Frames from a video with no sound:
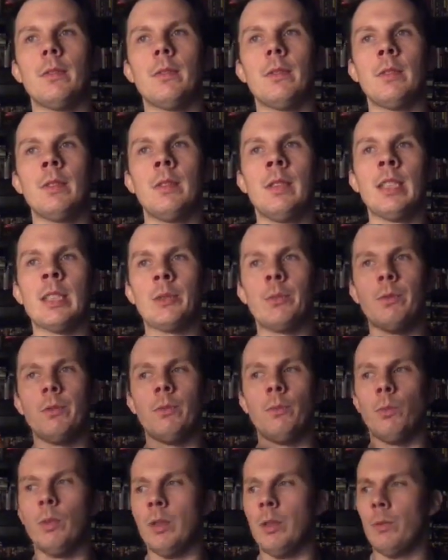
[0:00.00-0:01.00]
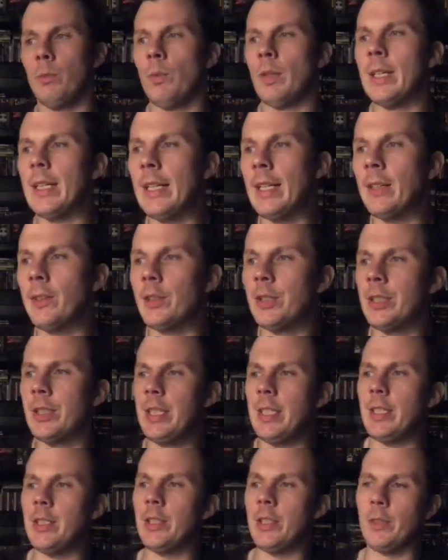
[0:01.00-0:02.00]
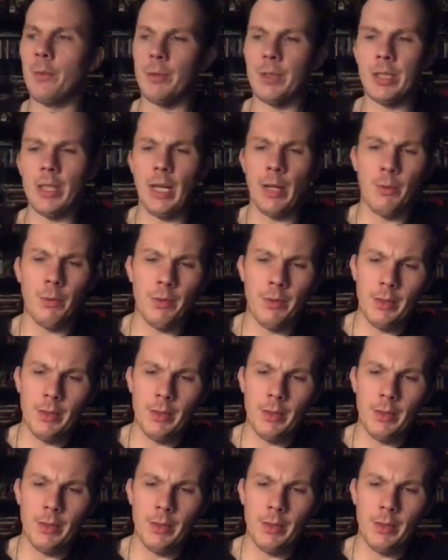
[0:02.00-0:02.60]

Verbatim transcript: this one English teacher, which I,